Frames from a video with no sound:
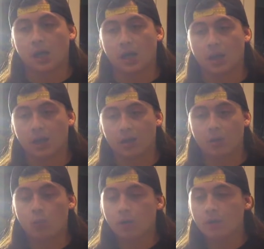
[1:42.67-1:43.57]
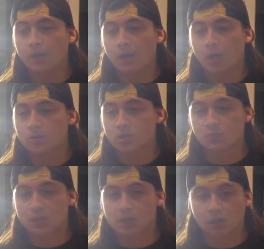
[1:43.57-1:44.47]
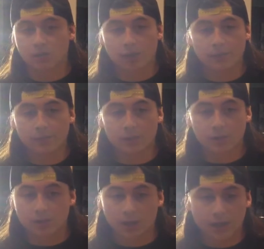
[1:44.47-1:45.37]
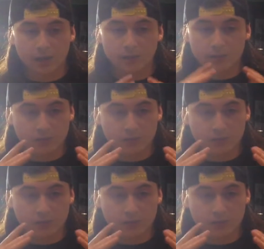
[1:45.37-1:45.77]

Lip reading: And then one day I was just messing around and I tried